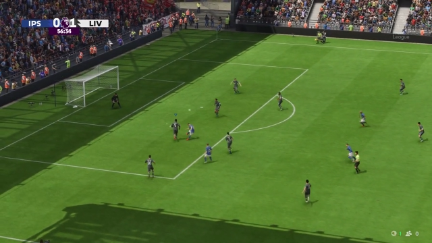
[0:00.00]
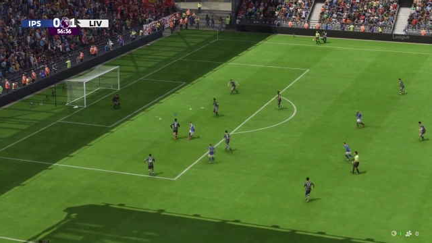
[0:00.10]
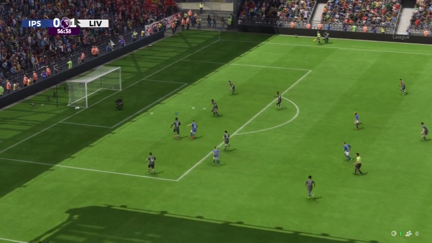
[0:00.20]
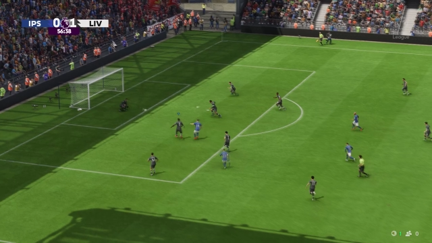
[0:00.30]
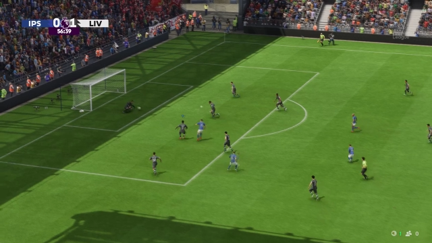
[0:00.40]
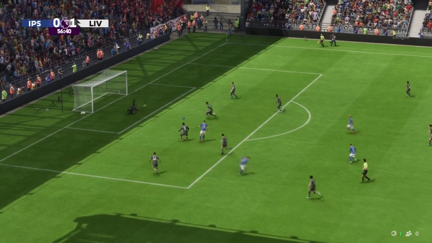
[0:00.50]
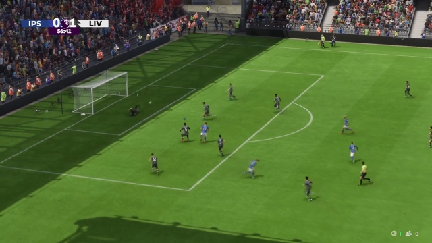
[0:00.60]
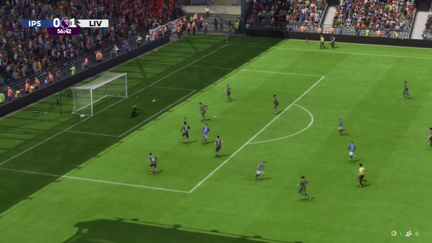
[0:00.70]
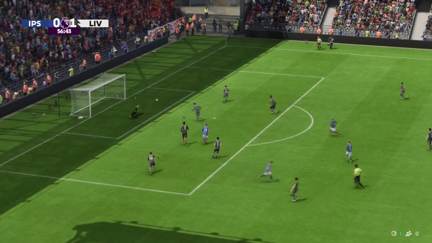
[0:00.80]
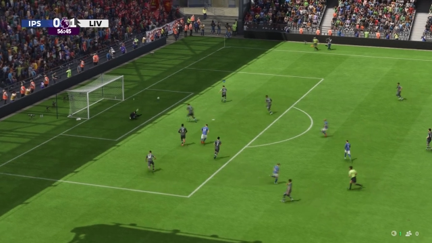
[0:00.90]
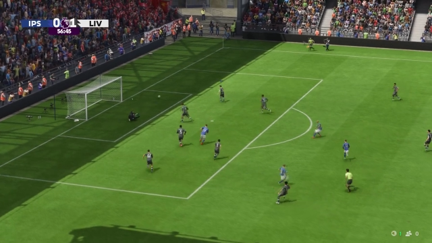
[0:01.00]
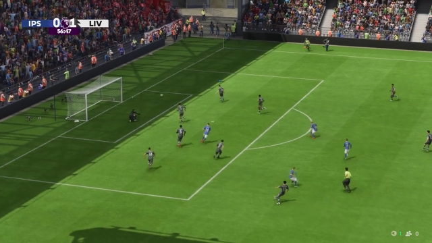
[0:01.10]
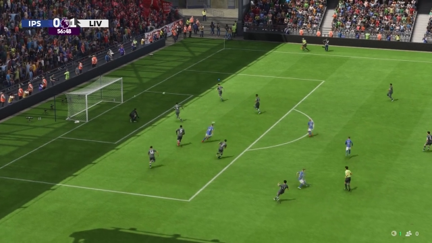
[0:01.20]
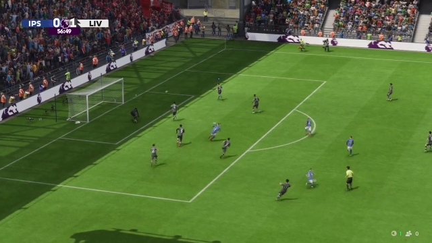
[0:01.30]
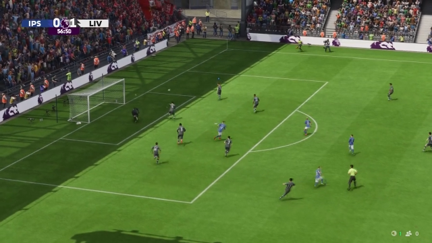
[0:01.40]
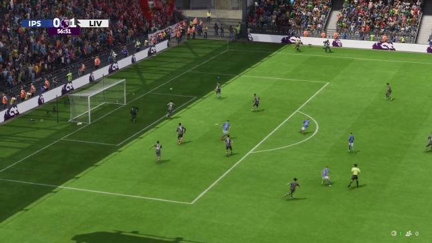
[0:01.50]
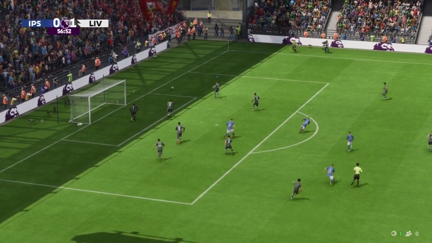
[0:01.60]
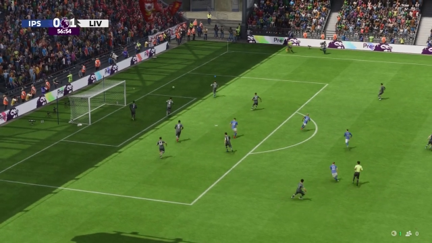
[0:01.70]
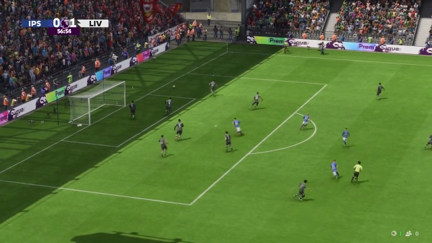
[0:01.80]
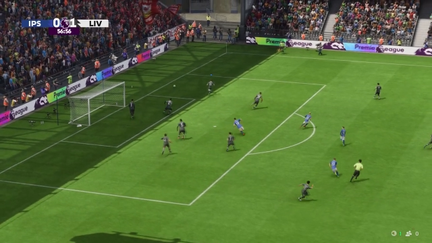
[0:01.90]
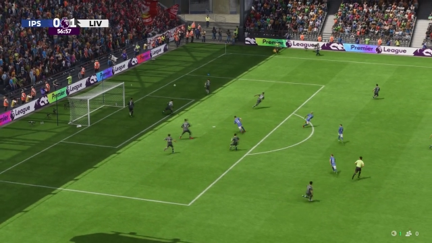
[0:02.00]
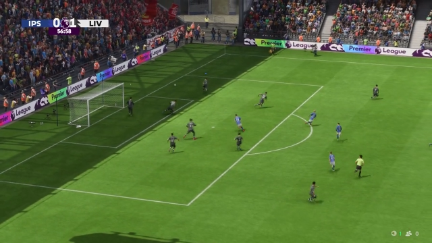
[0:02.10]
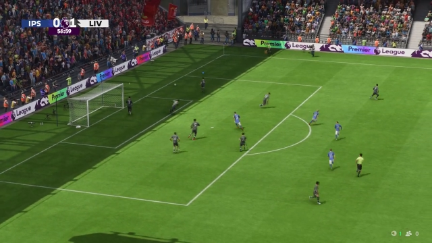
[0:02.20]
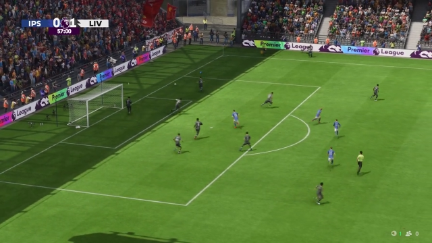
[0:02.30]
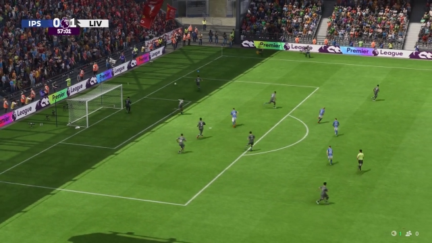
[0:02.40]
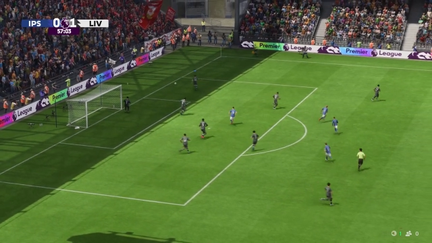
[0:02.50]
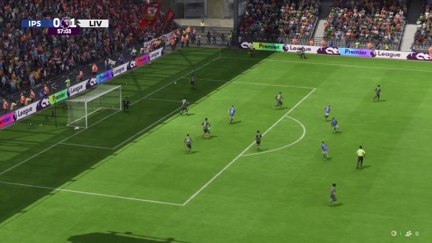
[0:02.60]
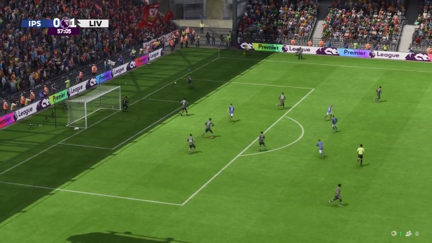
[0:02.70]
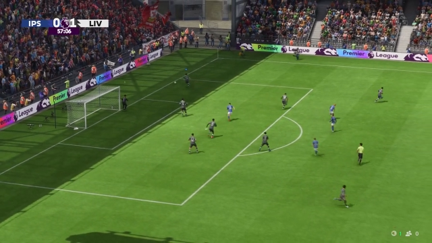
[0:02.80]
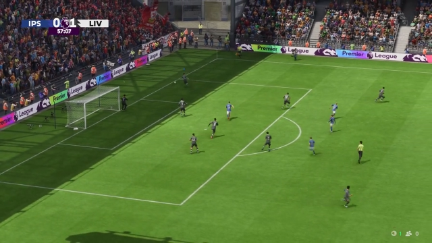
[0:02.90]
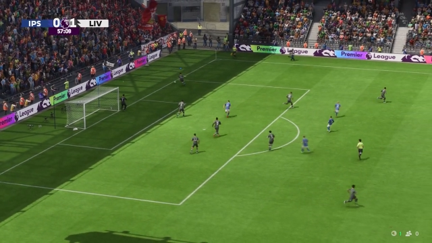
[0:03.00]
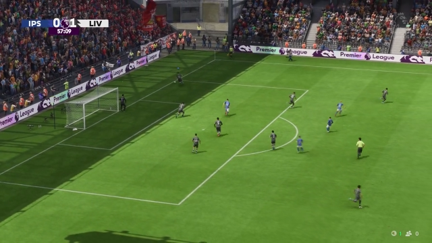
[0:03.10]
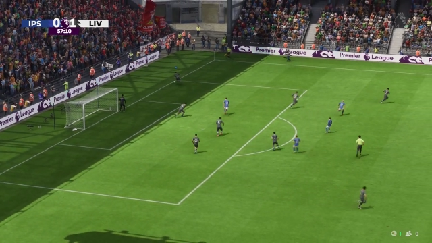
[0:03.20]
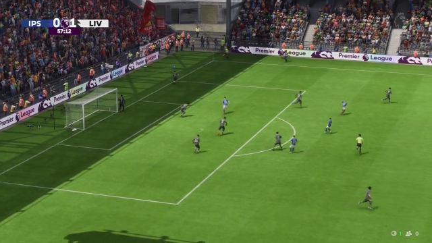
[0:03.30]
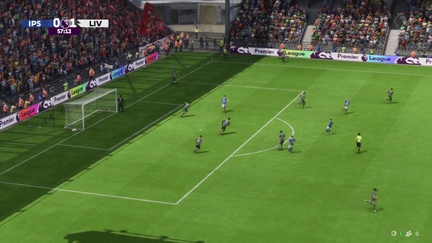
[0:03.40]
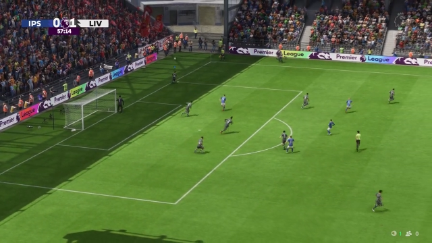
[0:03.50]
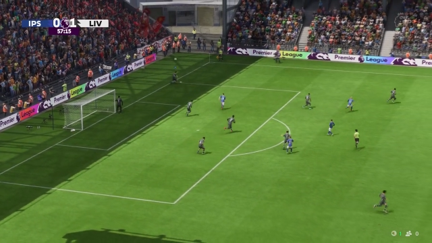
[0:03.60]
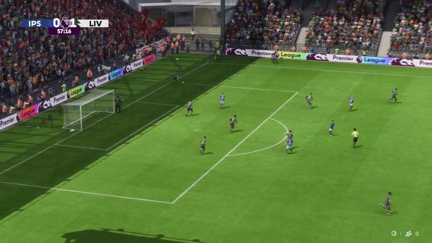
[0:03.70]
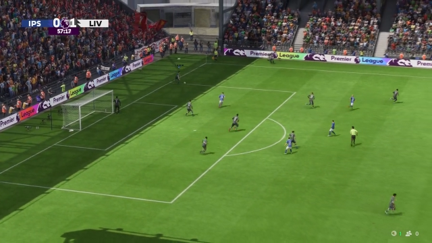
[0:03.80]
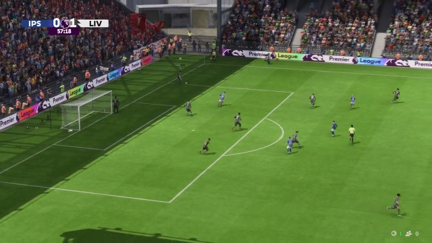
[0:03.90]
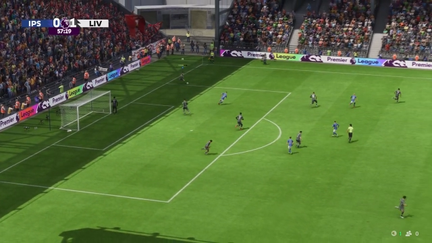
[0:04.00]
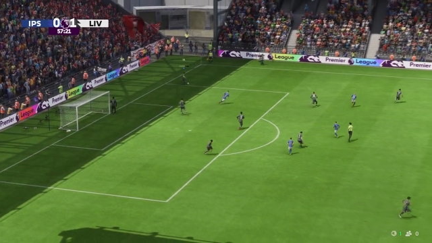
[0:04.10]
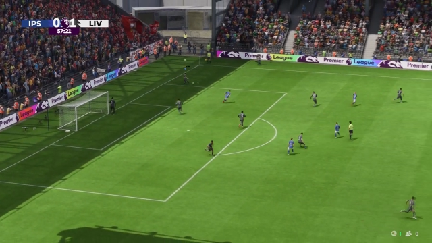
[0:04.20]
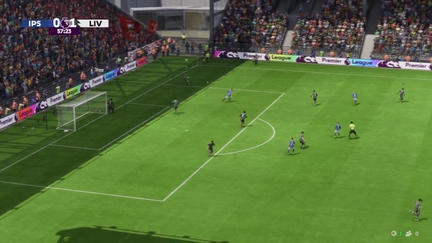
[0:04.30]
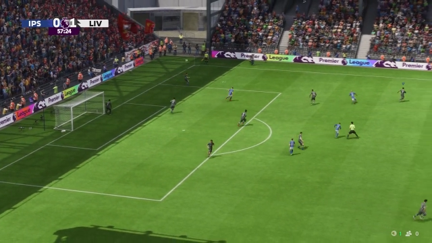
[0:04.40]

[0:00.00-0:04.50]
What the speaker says: No face is visible, so there are no lips to read.